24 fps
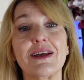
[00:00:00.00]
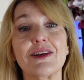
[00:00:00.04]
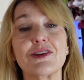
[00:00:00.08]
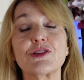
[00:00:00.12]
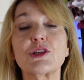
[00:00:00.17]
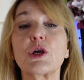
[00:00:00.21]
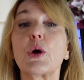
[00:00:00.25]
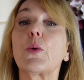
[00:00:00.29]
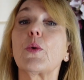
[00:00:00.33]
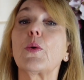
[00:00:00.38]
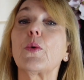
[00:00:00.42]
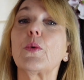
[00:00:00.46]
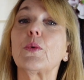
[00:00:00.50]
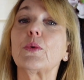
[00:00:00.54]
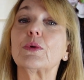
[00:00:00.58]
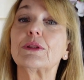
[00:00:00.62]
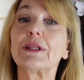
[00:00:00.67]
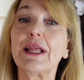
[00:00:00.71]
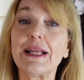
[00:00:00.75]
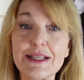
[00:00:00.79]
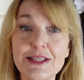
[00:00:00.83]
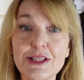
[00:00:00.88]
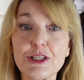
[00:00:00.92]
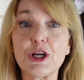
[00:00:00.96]
So
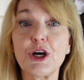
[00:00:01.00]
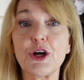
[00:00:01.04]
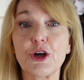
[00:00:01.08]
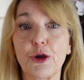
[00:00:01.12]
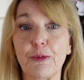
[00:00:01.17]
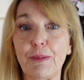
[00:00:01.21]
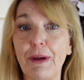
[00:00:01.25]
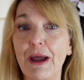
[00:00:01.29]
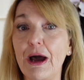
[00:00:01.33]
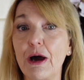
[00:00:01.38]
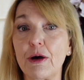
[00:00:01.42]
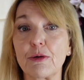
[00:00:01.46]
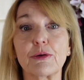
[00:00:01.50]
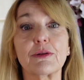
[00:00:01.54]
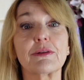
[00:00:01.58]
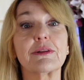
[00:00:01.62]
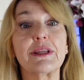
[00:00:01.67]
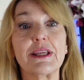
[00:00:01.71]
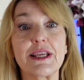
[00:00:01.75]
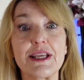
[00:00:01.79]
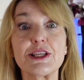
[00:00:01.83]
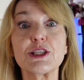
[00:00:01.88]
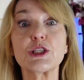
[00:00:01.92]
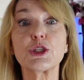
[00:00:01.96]
let's talk about
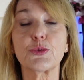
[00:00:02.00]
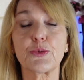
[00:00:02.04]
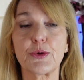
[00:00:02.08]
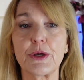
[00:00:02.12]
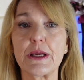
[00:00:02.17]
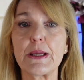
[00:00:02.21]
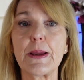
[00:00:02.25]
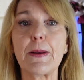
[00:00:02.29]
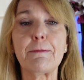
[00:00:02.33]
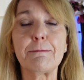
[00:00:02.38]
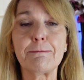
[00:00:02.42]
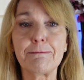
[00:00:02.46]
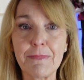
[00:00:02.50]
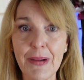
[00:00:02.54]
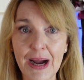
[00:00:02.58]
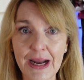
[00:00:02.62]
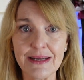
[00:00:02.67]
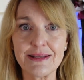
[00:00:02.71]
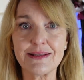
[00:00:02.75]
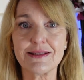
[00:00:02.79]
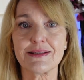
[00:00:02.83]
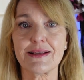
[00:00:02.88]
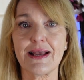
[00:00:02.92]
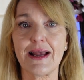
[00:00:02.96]
these three
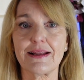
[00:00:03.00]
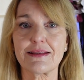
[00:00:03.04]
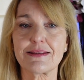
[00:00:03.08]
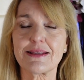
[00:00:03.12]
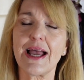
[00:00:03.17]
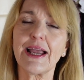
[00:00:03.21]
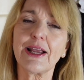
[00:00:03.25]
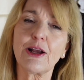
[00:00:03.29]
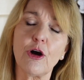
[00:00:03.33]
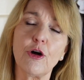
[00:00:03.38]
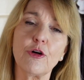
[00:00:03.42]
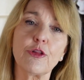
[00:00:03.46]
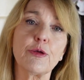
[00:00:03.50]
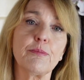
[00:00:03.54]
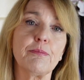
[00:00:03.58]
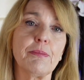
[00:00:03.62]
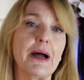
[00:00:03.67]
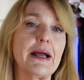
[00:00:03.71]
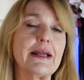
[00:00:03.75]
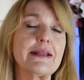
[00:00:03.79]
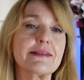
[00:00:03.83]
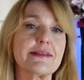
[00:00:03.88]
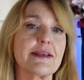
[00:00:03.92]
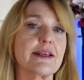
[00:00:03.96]
mindsets. I call them
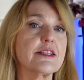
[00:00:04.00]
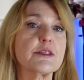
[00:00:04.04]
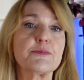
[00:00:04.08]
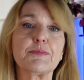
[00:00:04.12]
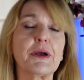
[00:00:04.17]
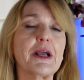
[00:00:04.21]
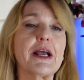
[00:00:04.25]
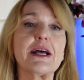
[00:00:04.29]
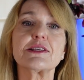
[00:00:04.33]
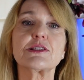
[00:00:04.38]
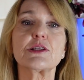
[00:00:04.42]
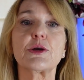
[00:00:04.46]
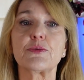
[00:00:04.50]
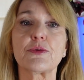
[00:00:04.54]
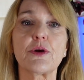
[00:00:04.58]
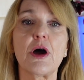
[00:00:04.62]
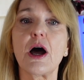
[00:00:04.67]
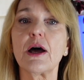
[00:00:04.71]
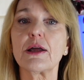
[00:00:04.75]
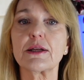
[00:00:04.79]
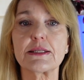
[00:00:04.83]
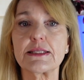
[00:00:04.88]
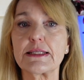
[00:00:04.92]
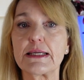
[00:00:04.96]
mindsets because they're
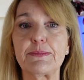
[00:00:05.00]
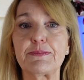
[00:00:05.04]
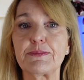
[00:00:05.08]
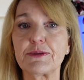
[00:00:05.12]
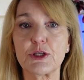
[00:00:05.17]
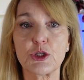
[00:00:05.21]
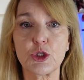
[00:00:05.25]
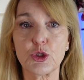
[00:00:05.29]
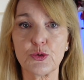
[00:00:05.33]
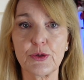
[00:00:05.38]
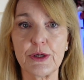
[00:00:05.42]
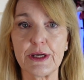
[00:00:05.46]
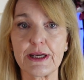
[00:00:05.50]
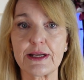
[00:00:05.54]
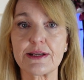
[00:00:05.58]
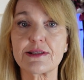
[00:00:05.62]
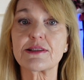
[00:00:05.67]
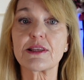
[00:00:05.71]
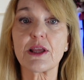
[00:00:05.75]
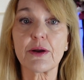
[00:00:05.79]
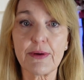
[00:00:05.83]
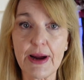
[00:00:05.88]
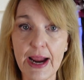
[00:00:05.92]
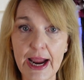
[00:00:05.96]
not tips and
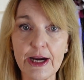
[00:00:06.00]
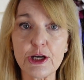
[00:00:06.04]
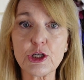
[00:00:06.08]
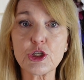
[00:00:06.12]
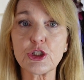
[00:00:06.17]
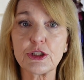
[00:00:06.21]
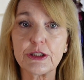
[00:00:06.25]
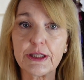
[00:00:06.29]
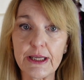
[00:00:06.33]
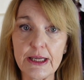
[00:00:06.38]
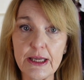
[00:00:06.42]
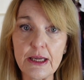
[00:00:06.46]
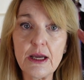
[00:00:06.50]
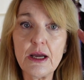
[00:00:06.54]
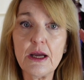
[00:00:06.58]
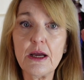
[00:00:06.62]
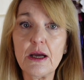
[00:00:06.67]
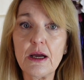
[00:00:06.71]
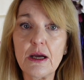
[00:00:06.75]
tricks. They're actually